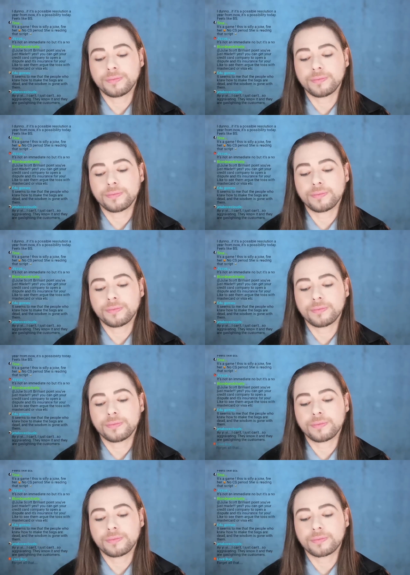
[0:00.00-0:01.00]

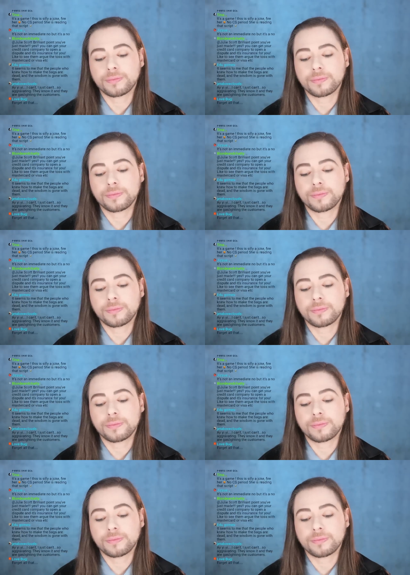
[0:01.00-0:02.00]
Nobody speaks.